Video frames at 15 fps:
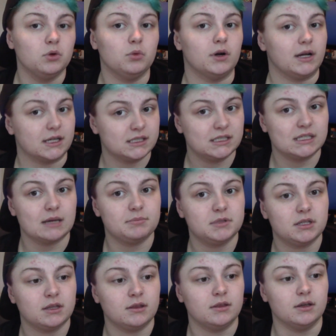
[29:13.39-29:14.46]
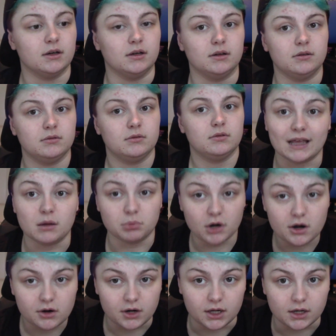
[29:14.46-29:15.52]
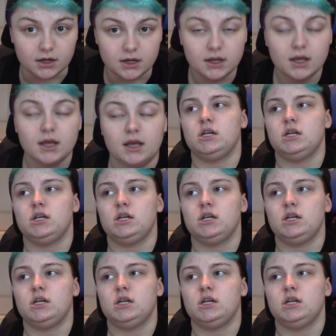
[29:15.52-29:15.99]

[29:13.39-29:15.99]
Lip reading: everyone except the main librarian,